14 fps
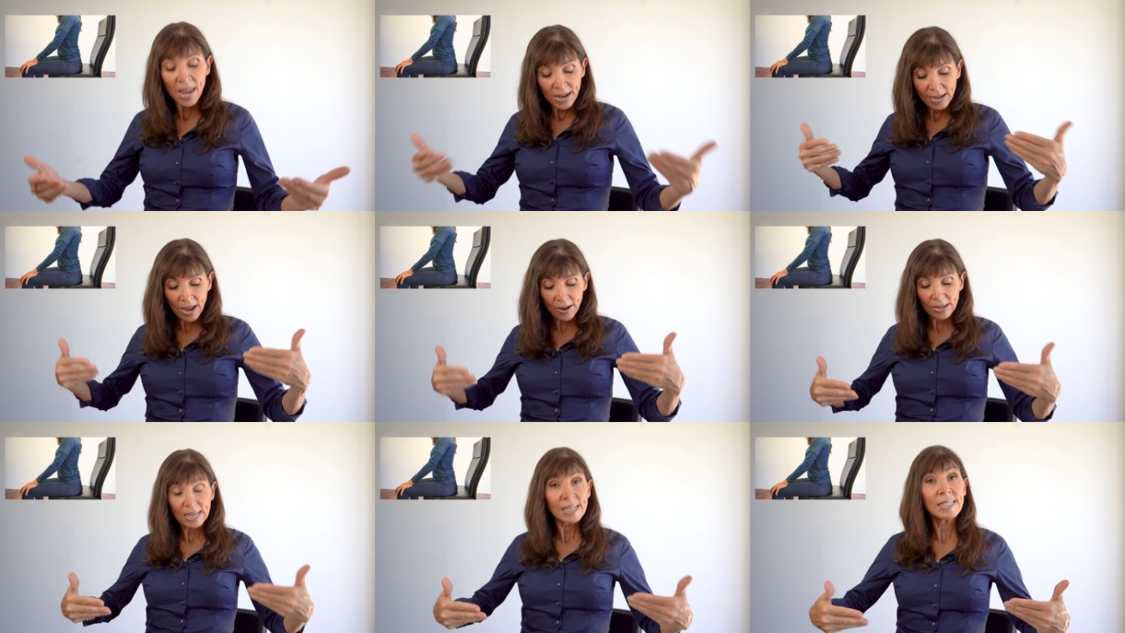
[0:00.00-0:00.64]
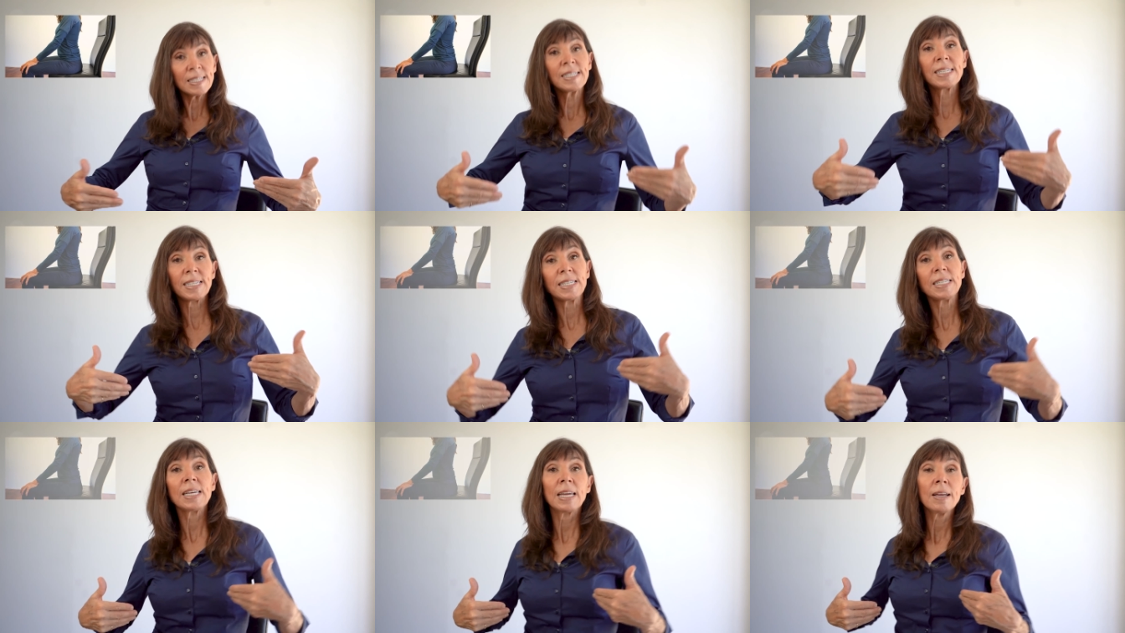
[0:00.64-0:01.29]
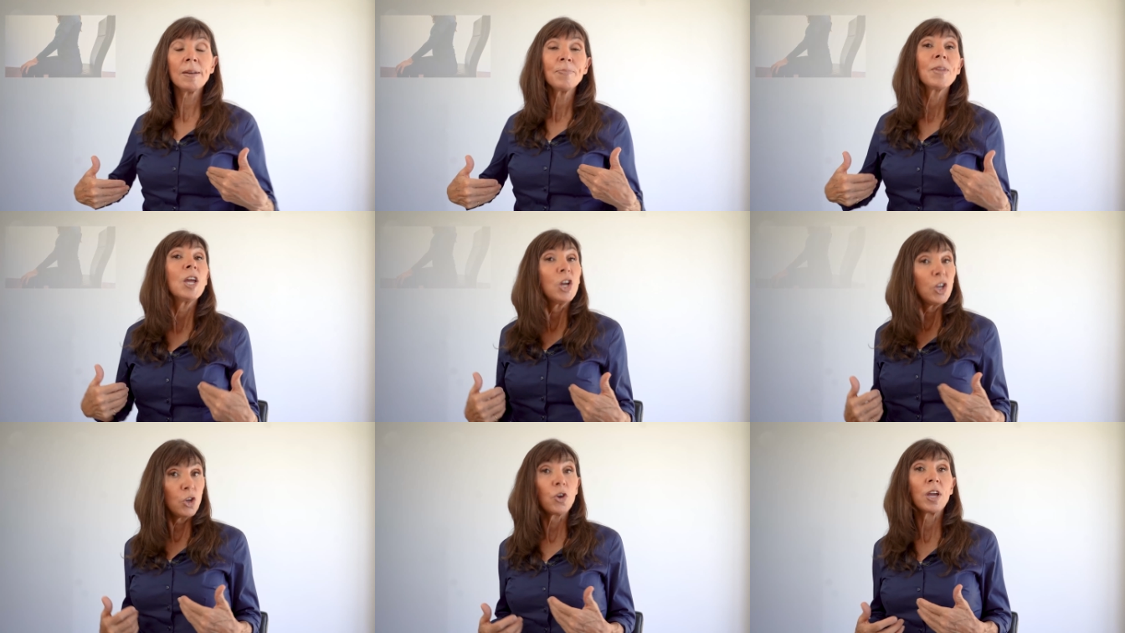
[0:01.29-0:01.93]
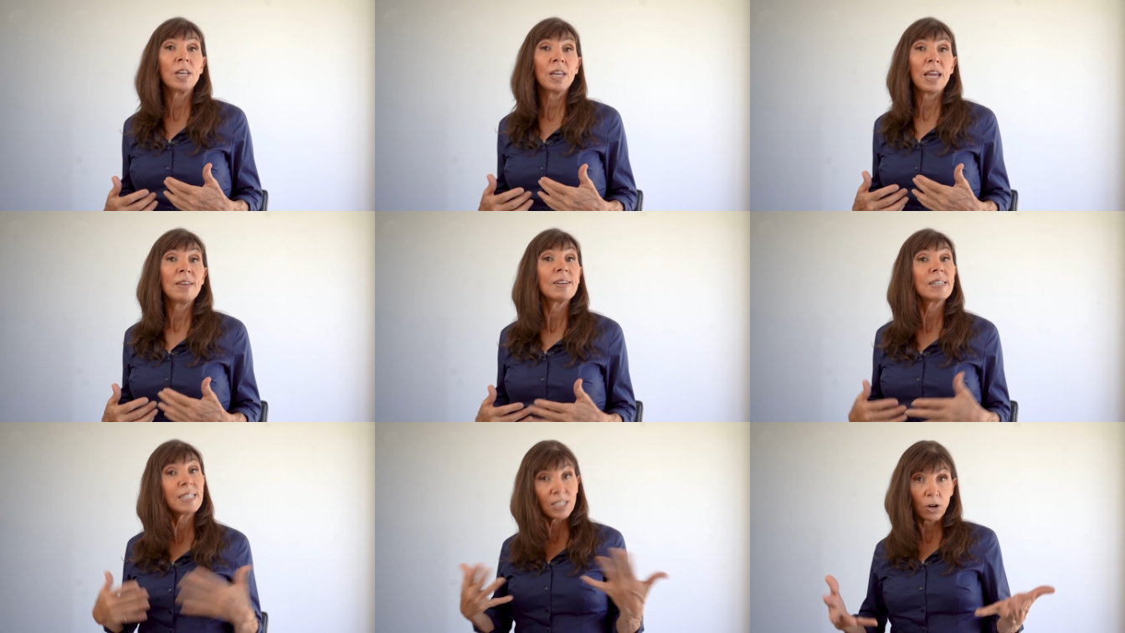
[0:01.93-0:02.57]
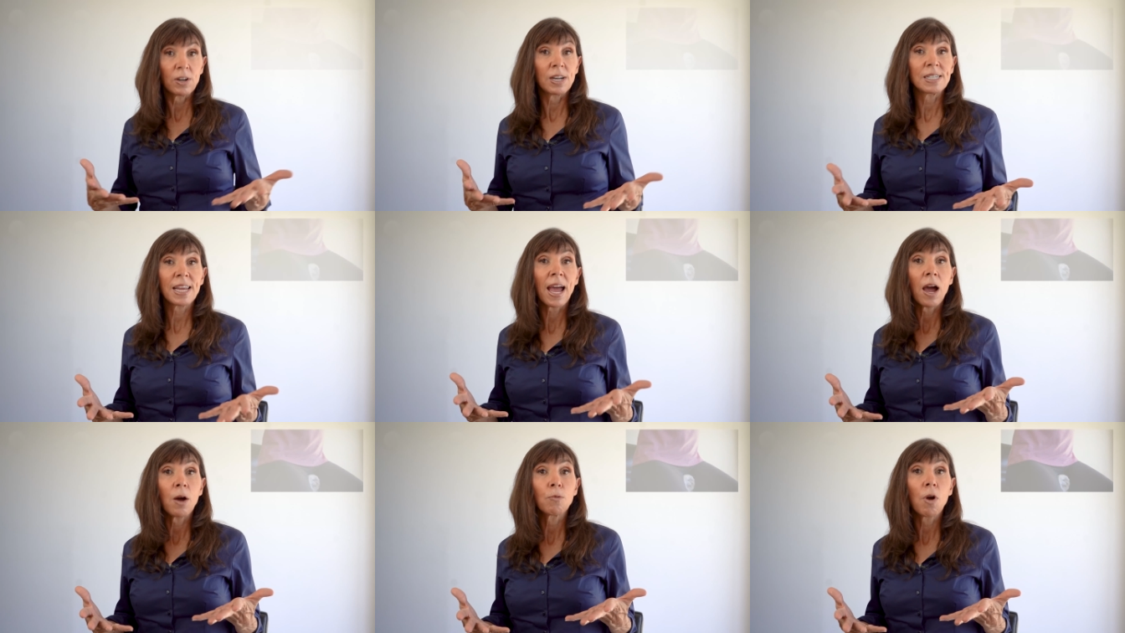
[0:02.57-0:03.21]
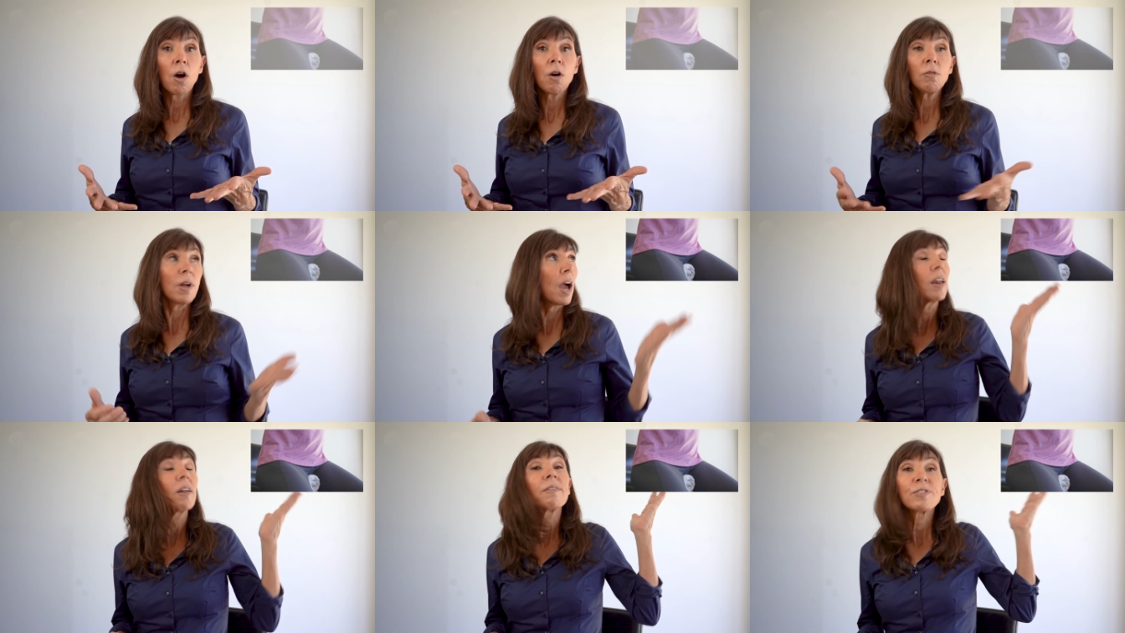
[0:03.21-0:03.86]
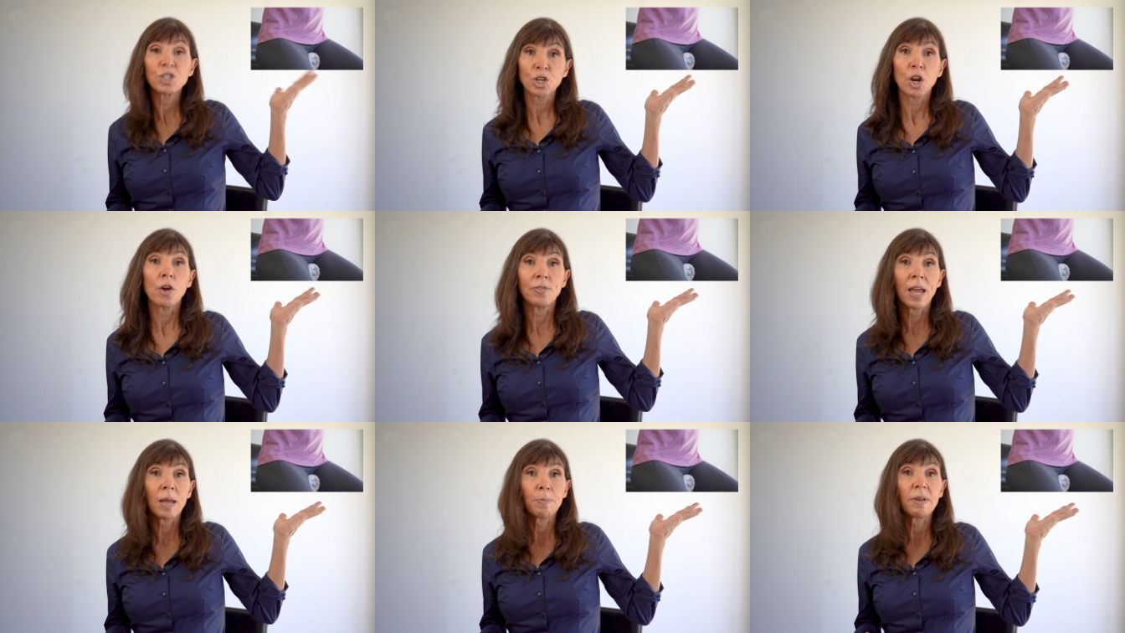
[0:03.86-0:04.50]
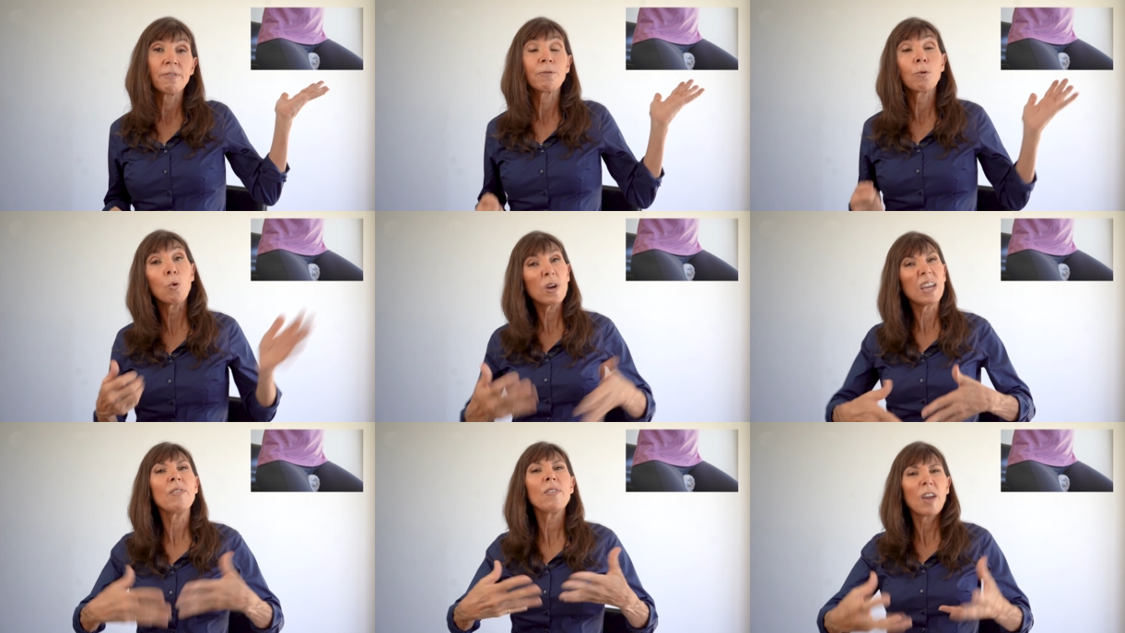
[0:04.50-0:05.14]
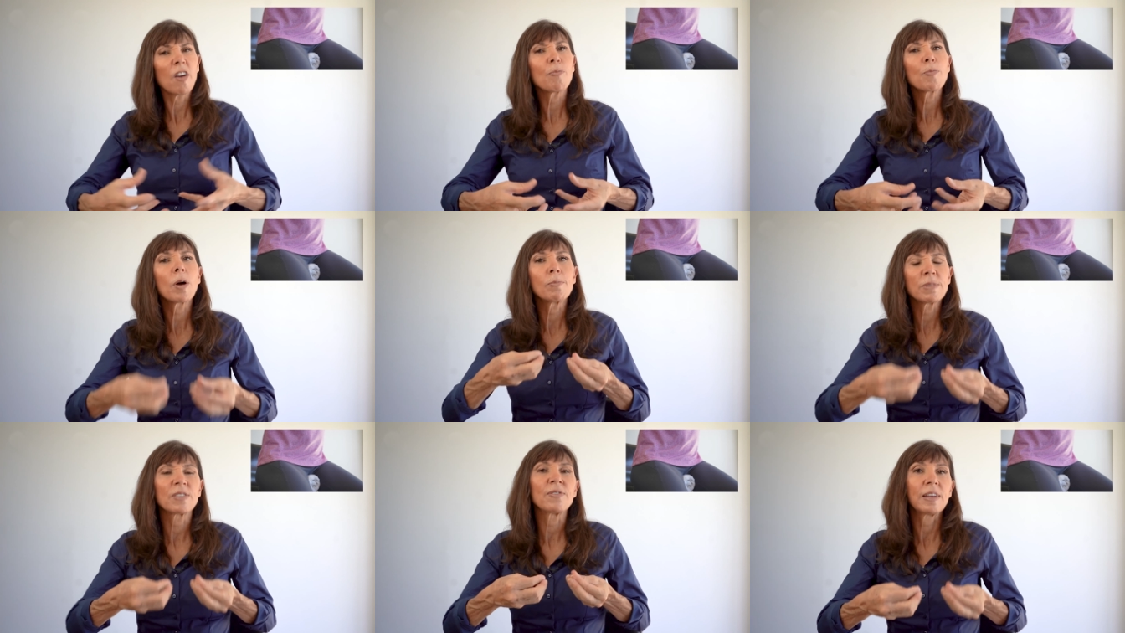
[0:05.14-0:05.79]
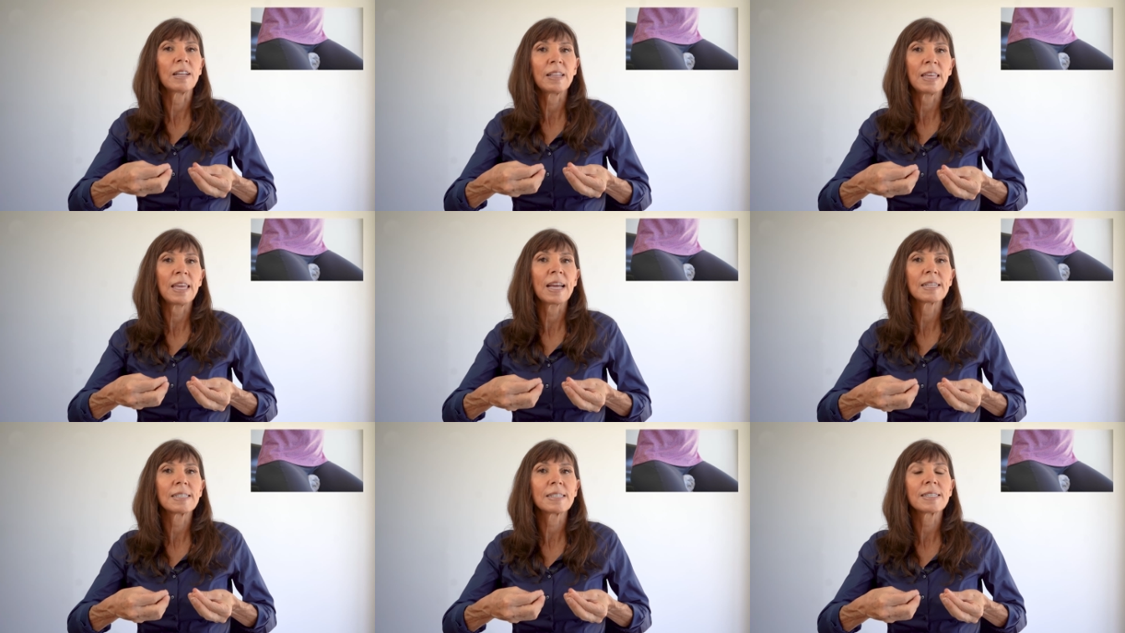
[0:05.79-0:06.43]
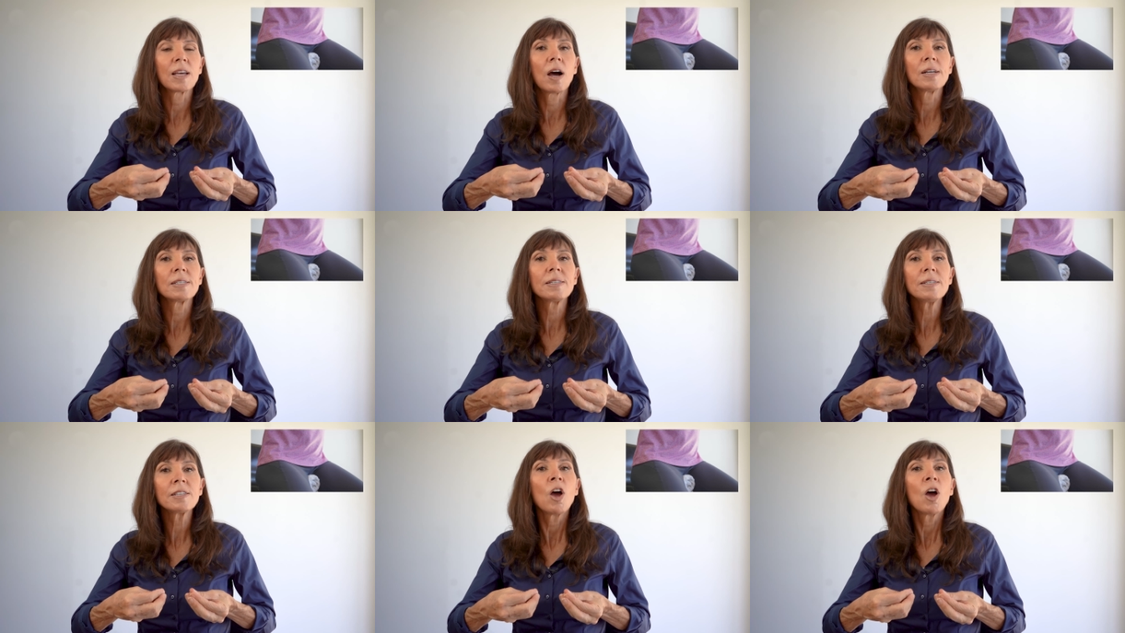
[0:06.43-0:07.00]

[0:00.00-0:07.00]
Now, in sitting, you can either sit on a towel roll, and I've shown that before if you have problems feeling the exercises,